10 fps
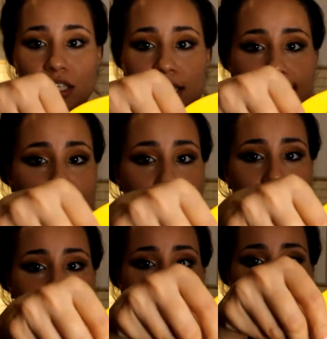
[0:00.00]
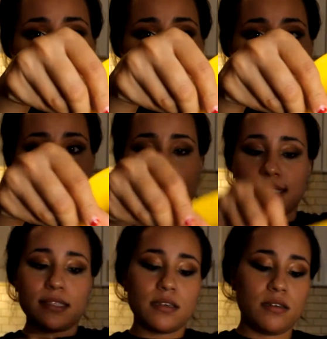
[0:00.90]
just in a mixing bowl like
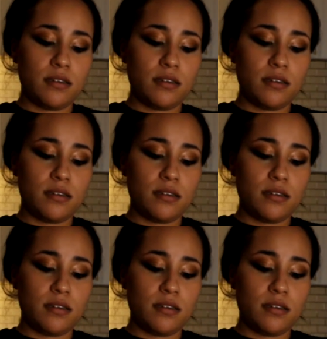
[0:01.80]
this,